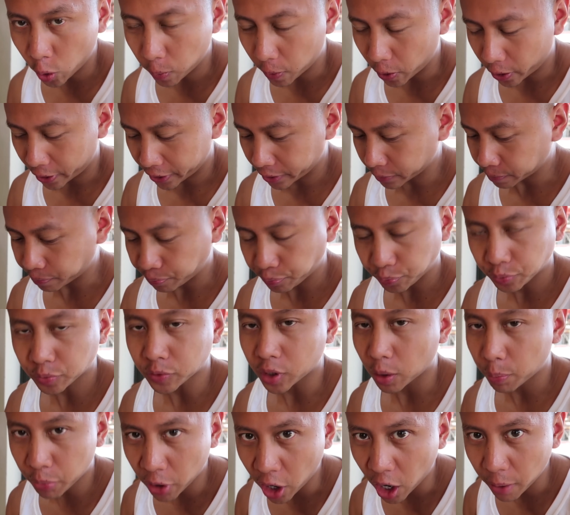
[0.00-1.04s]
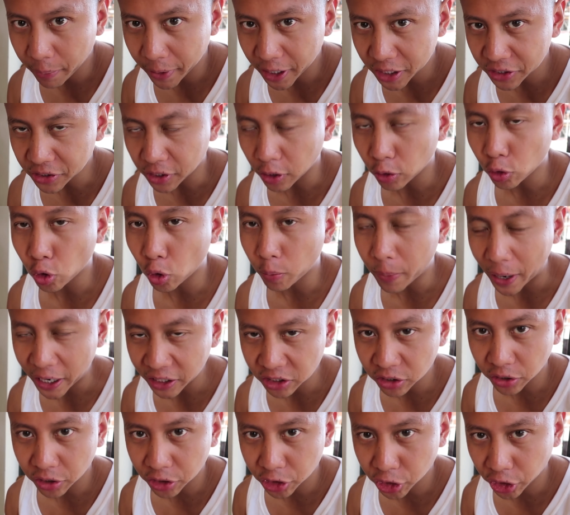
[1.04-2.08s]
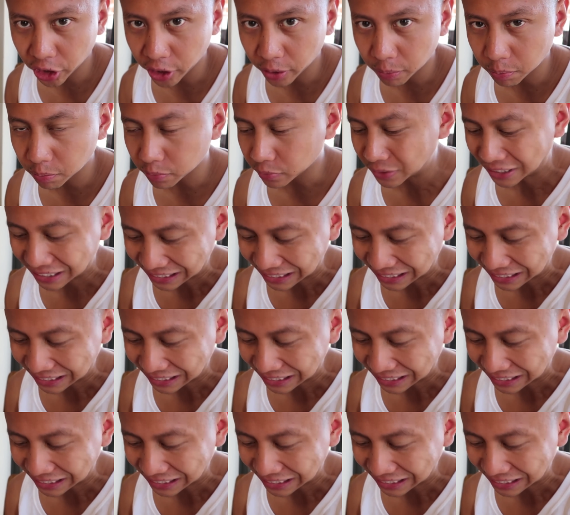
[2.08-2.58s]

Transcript: boy. Promise I'll go back to the gym